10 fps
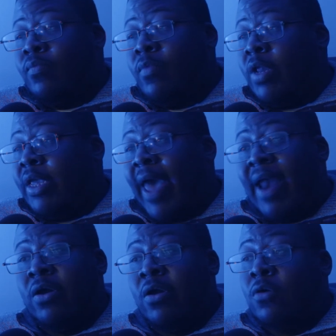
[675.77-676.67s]

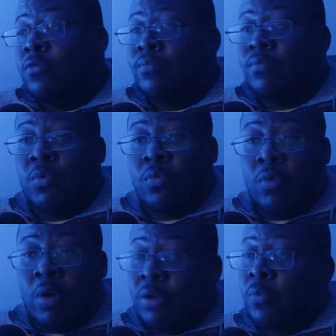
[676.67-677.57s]
Calico,
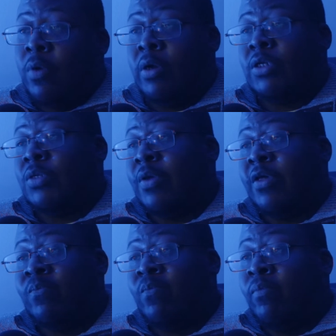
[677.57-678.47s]
one of the ones, man.
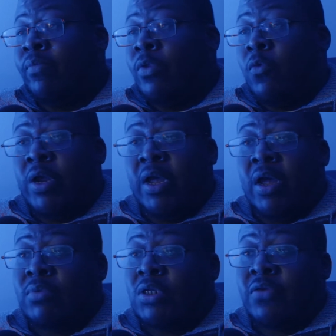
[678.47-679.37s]
When it
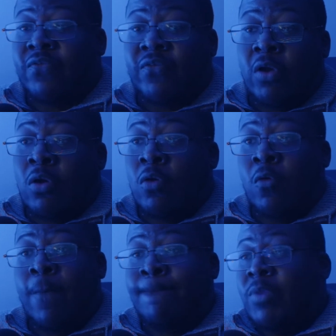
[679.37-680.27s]
comes to flow,
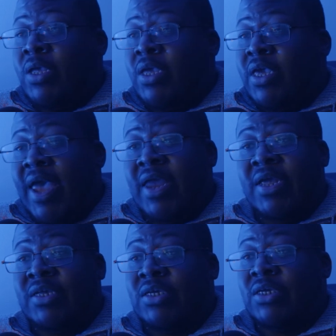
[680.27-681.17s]

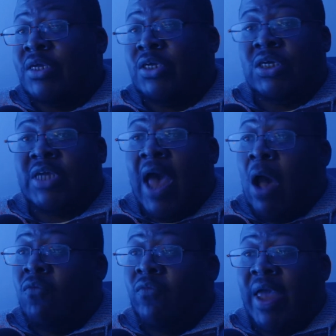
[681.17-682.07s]
cadence, and just
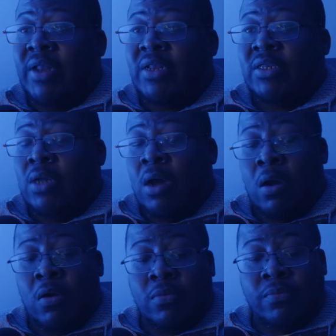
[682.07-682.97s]
outright,
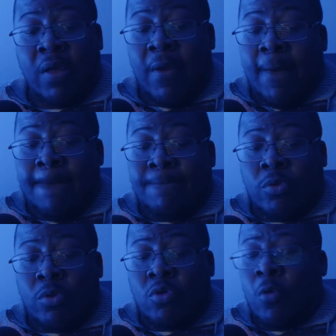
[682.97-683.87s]
um,
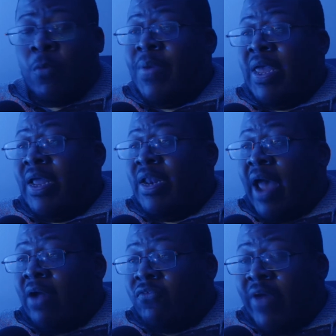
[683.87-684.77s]
you know, being
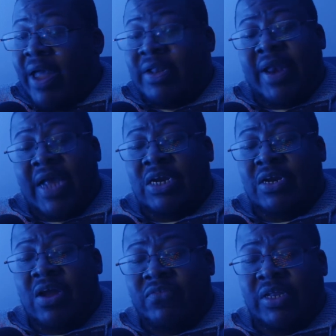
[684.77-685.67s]
direct. And that's
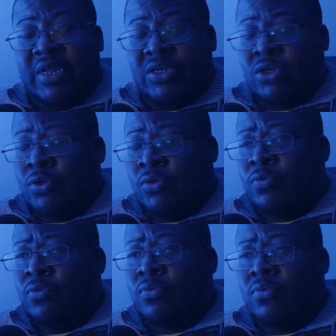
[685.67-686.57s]
another thing,
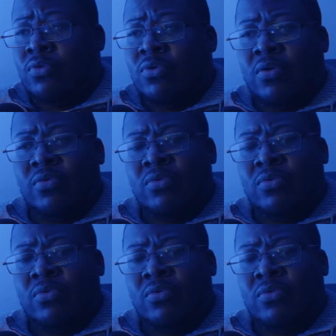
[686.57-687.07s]
too. You don't...